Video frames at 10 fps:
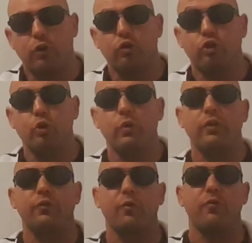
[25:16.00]
years. Do
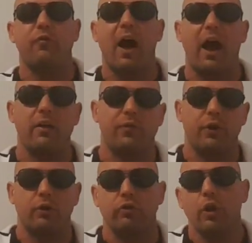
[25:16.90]
this for 5
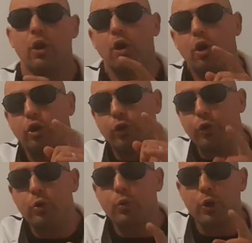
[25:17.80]
years.
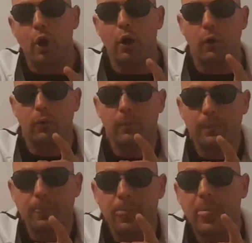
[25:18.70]
You
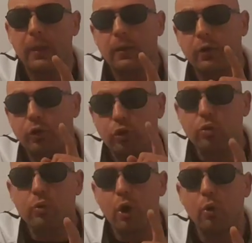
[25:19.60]
know
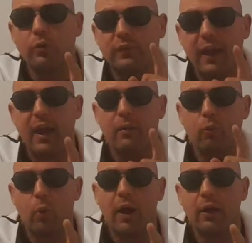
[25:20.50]

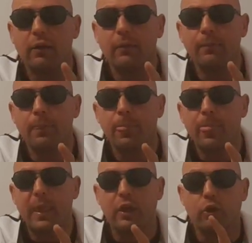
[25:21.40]
damn well
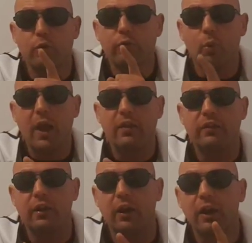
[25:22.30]
that you've
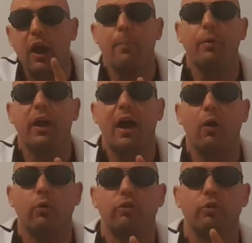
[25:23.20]
wasted a couple
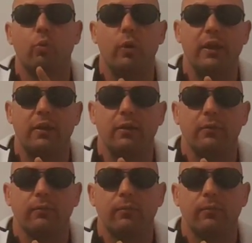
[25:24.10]
hours a week